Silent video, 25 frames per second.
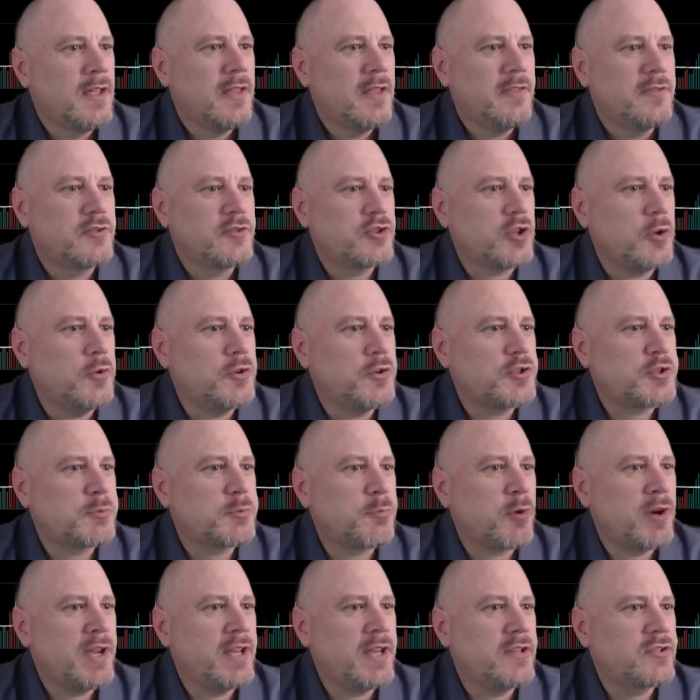So the
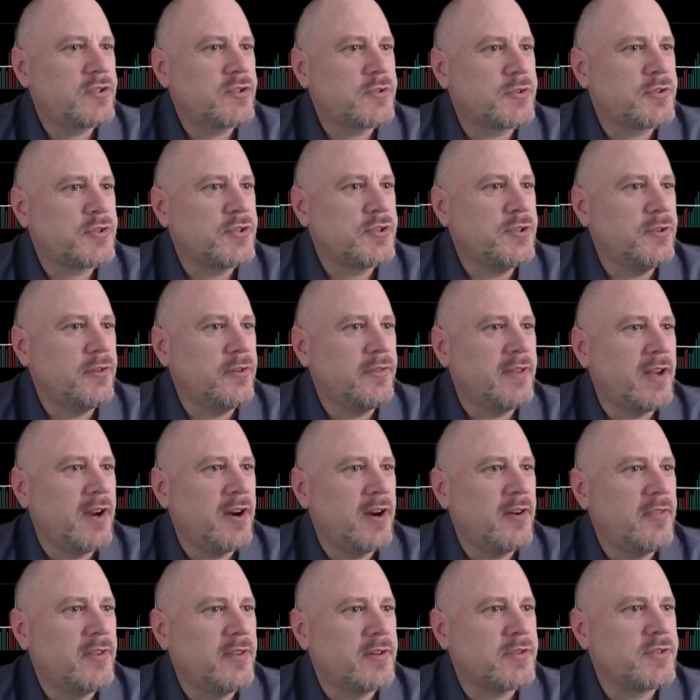springs are still
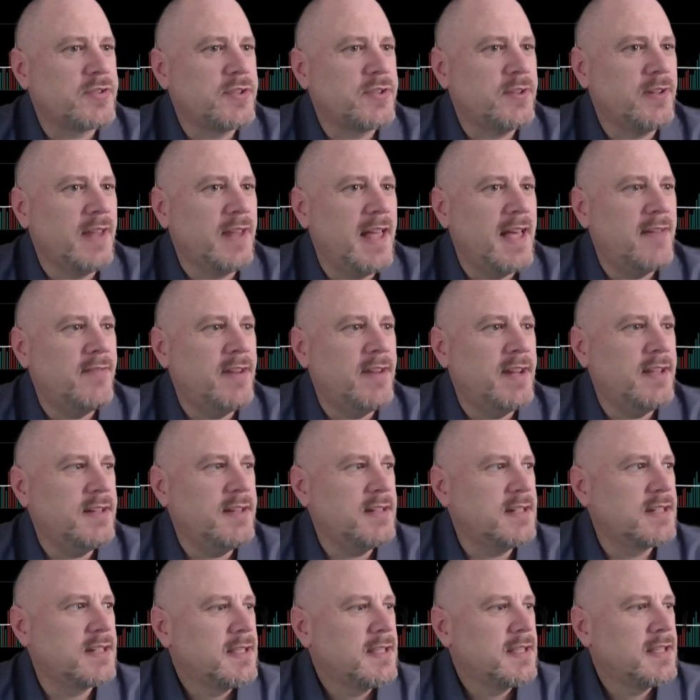there. They're still
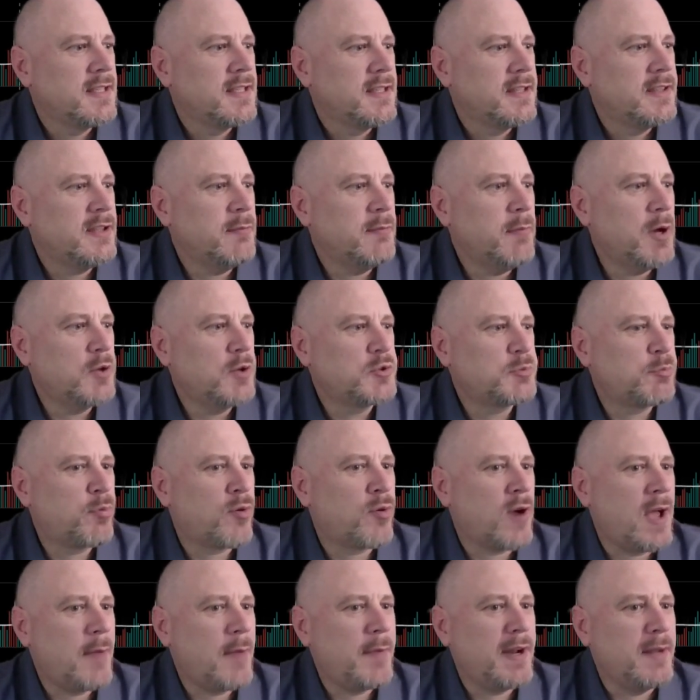evident. The most
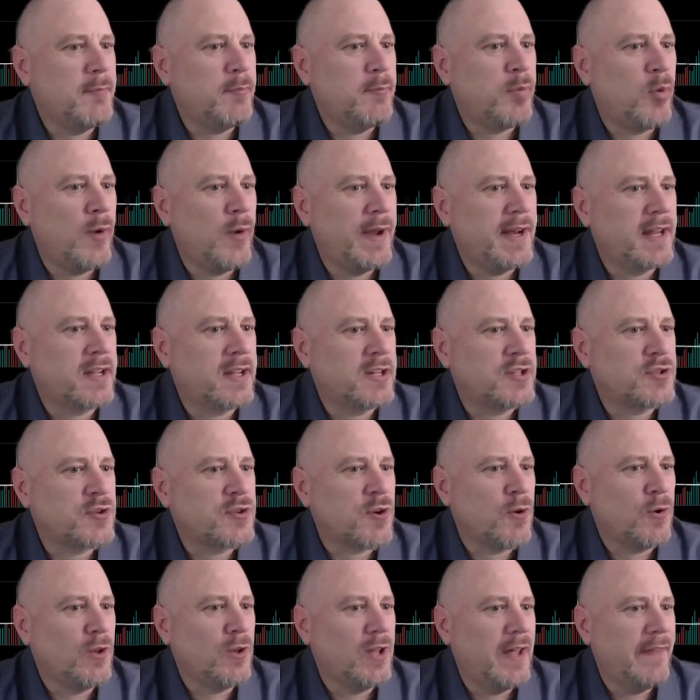prominent point of
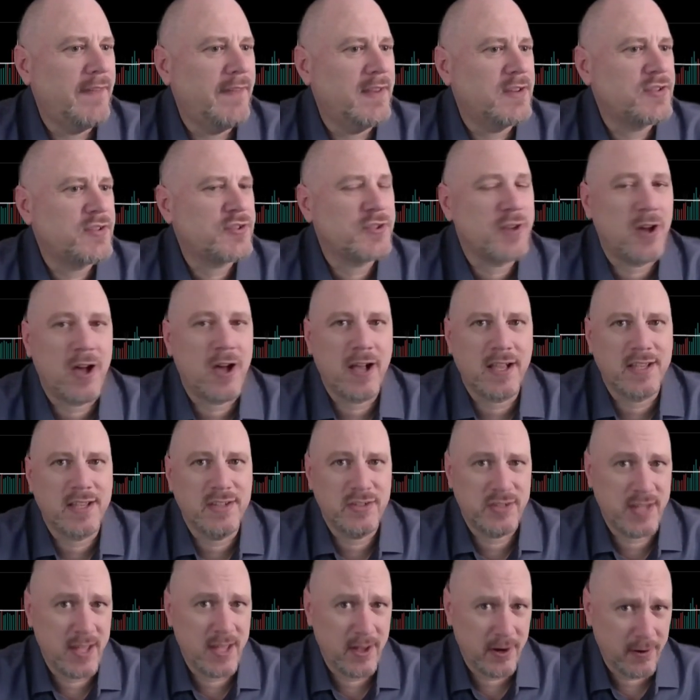control on this stock is
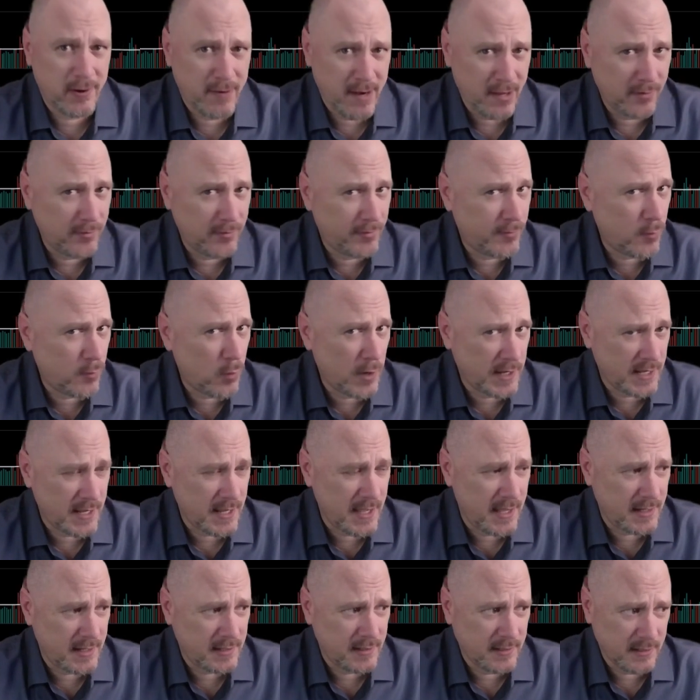down around
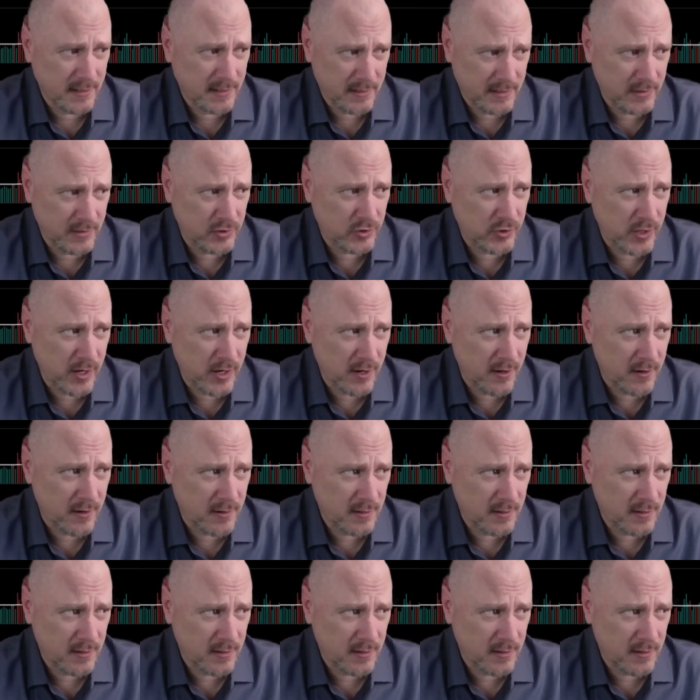48 a share.